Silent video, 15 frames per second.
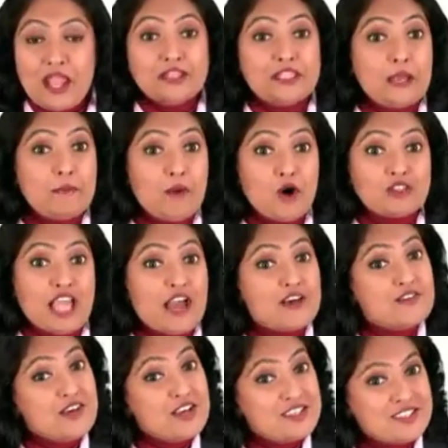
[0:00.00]
They both
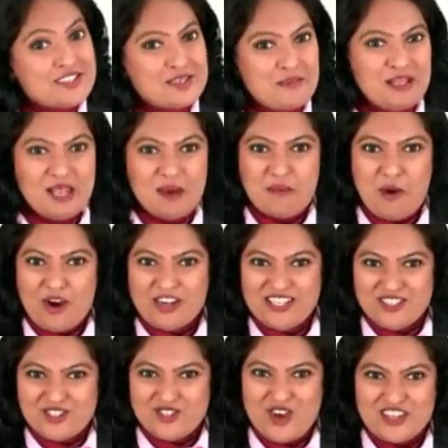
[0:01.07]
have similar body
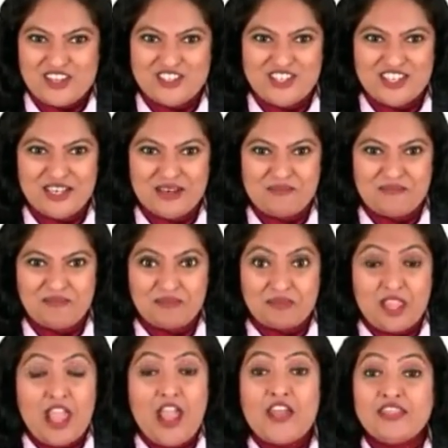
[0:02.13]
structure.
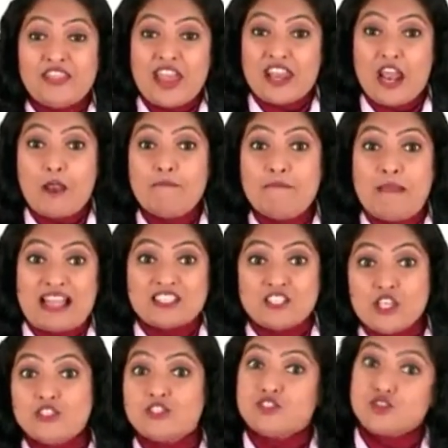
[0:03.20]
There are
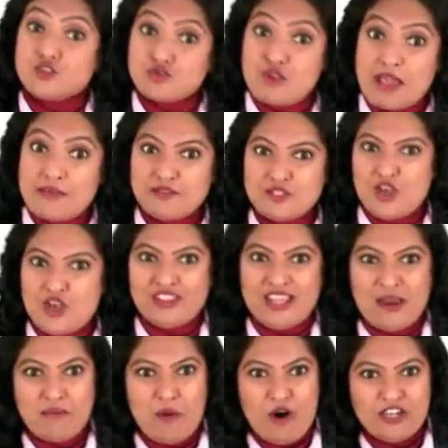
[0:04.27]
matching stripes on
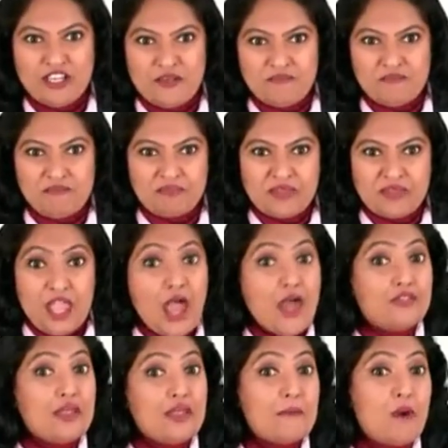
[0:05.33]
their body.
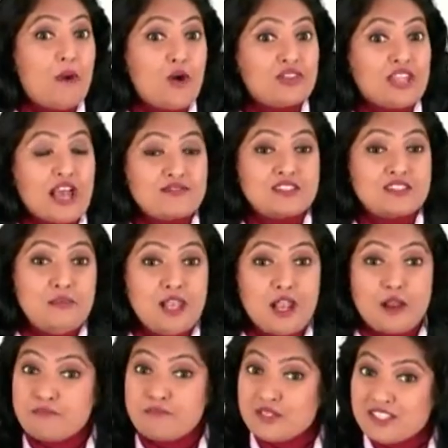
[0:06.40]
They both have
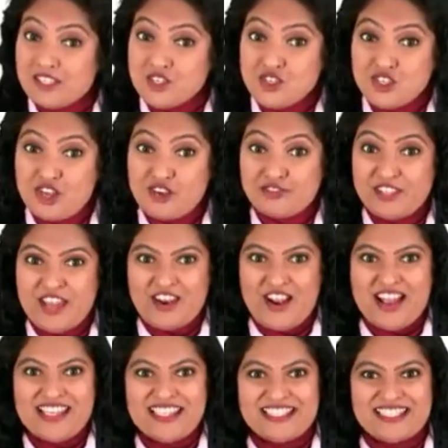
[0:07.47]
similar position of their
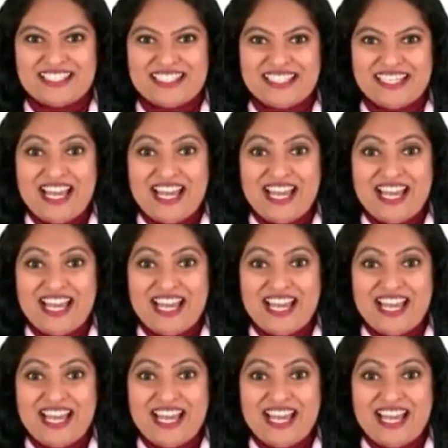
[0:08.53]
eyes,